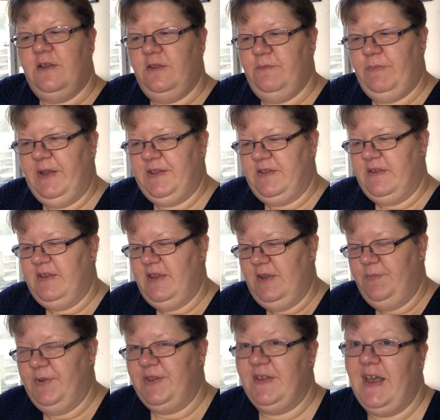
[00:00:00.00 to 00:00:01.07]
Pattern
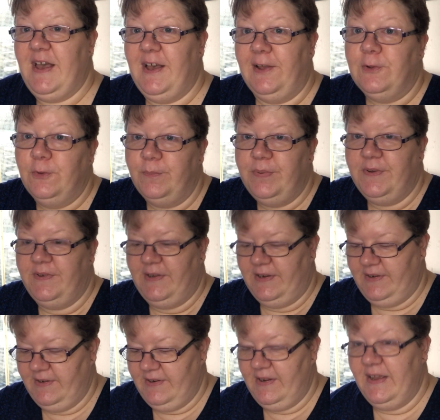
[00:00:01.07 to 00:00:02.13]
Keeper to help,
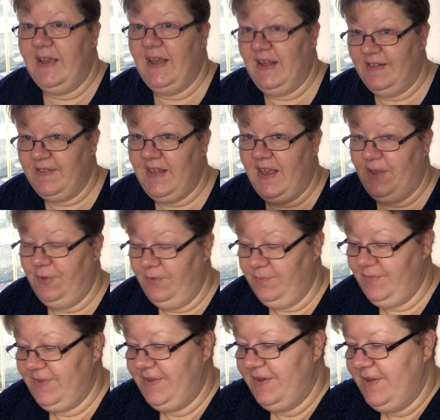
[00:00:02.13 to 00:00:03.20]
and it has
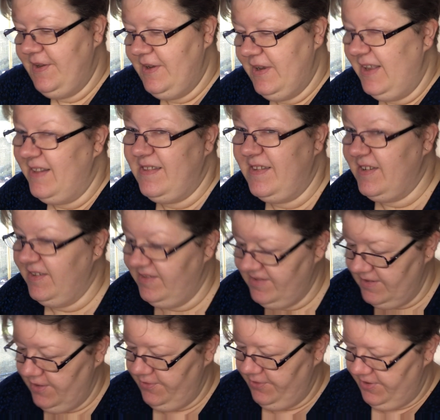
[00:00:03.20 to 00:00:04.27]
helped. It's still
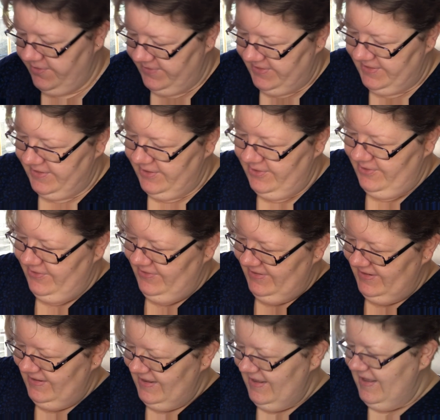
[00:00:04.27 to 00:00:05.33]
slow going though.
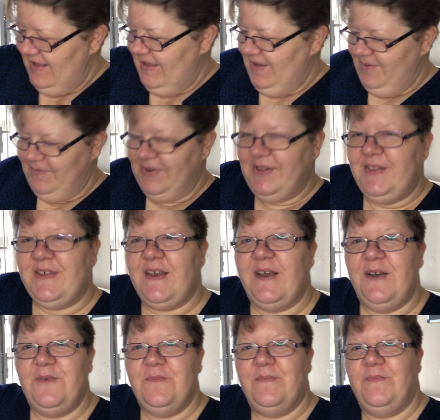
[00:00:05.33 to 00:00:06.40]
But
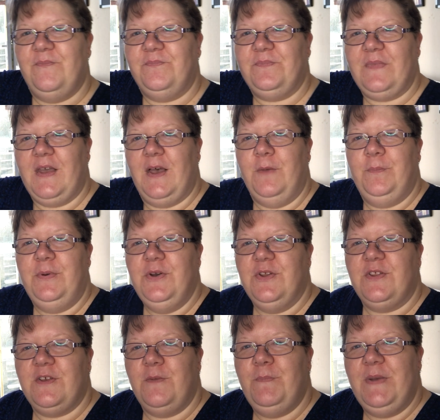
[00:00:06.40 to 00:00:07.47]
I'll
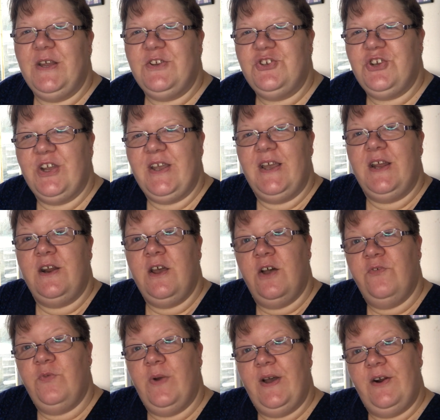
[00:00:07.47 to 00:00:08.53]
put a picture in
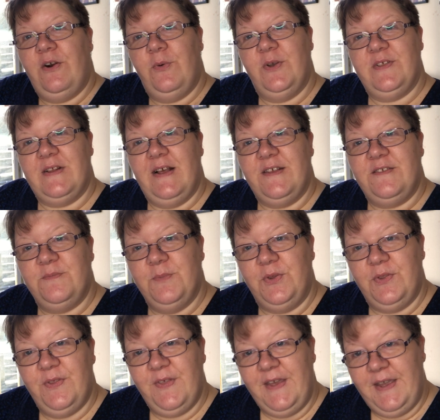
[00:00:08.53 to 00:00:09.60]
of where I was last
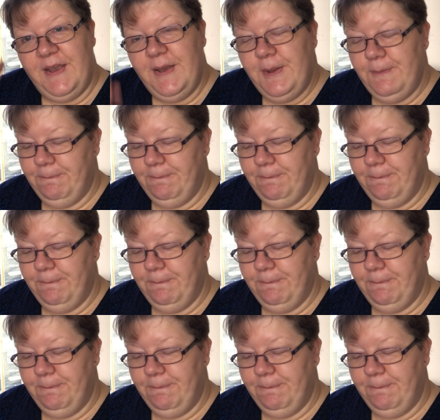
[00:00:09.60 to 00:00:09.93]
month here.